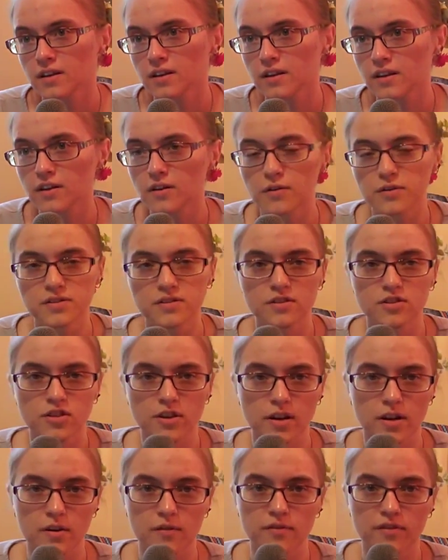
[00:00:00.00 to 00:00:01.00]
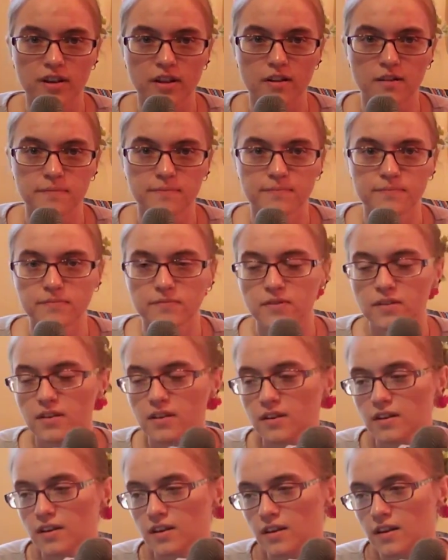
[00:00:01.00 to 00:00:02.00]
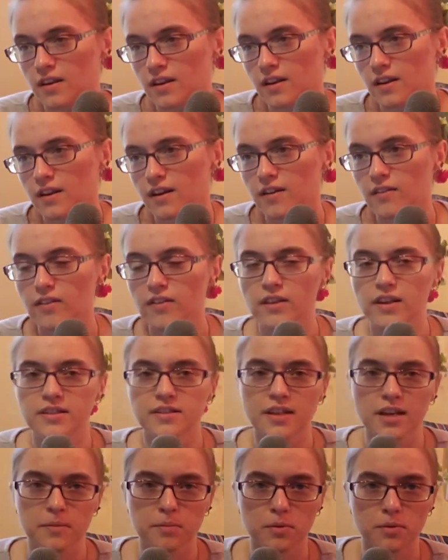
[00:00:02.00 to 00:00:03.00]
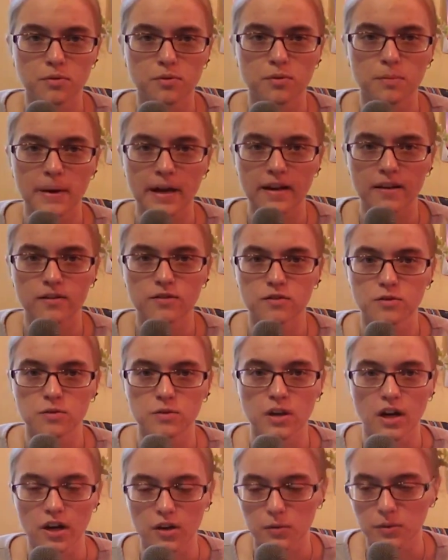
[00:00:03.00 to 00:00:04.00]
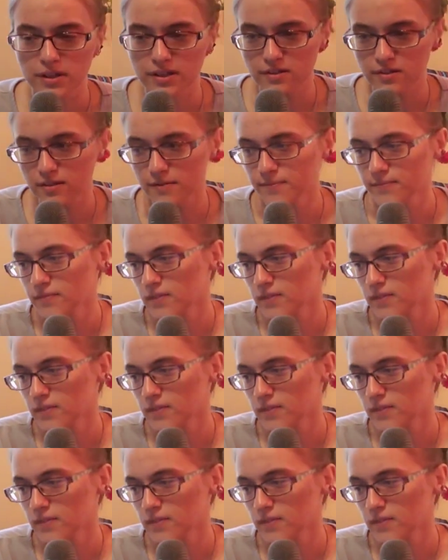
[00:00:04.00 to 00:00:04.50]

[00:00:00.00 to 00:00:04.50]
He annoys the shit out of Fel. And then they take Poos back to Conquest.